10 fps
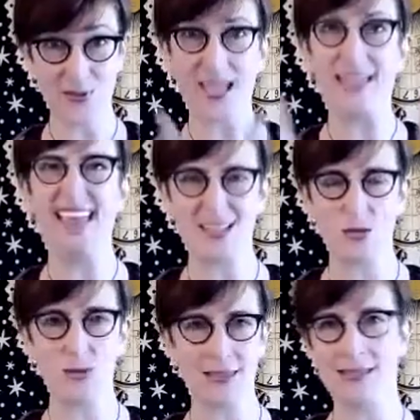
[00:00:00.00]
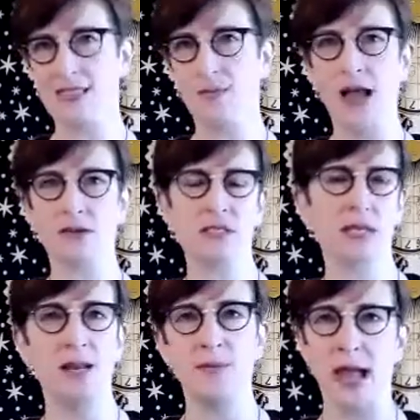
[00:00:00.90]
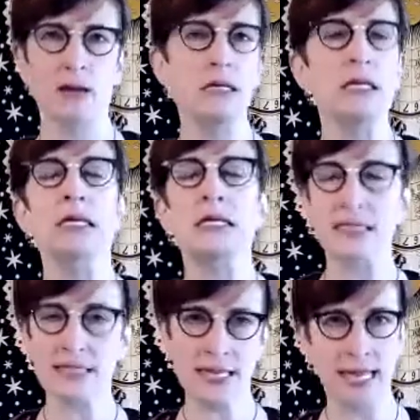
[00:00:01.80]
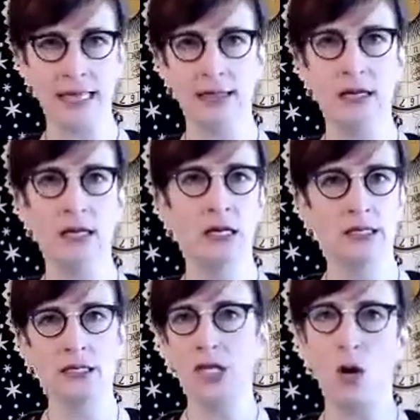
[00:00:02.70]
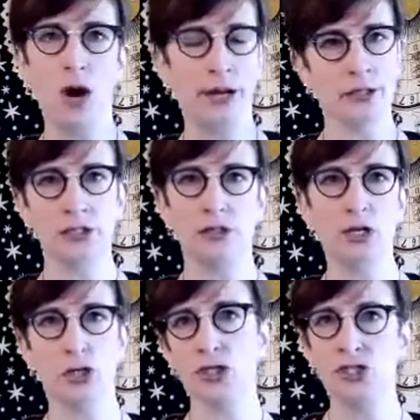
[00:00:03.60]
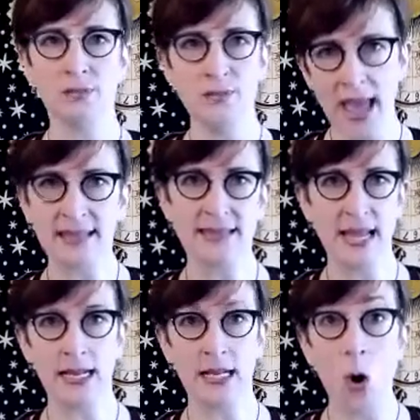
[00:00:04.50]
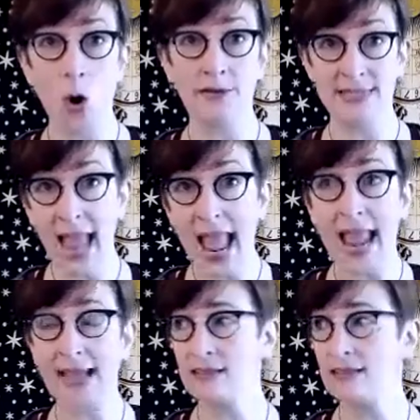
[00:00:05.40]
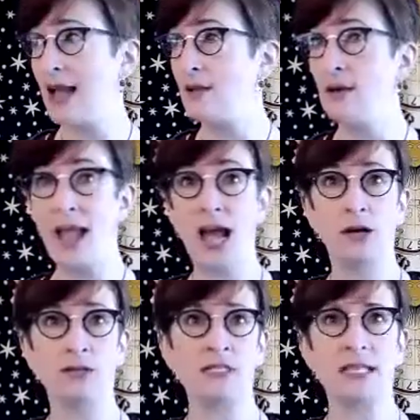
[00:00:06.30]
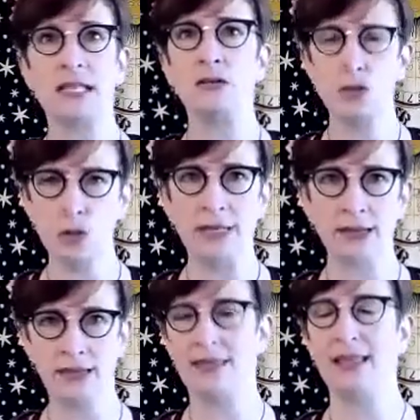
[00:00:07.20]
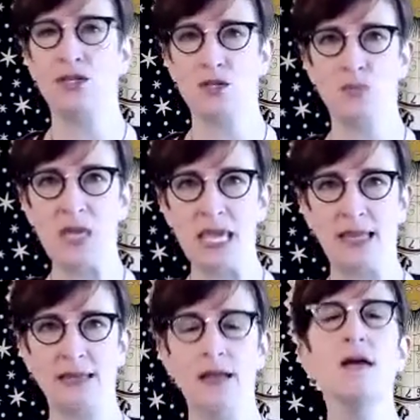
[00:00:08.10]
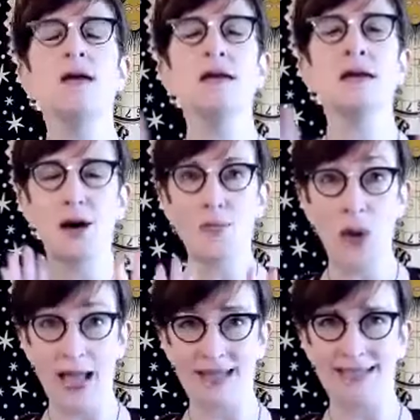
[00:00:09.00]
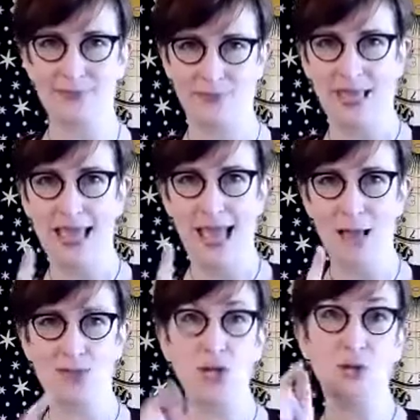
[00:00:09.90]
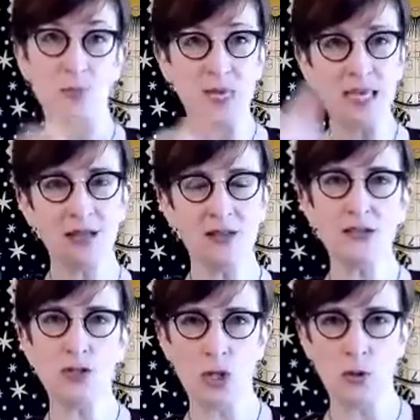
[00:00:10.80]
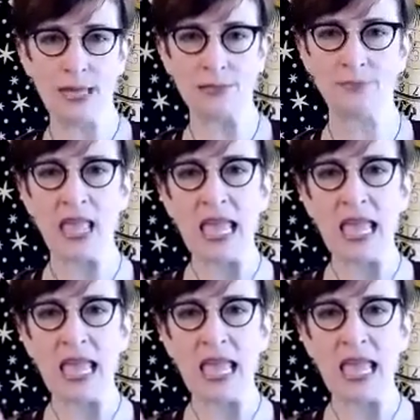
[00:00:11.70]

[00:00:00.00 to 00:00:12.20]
Okay, that's what this is about. It's not about sitting, on a cushion meditating all day. It's not about sitting, doing nothing, and just being. But so it's being, doing.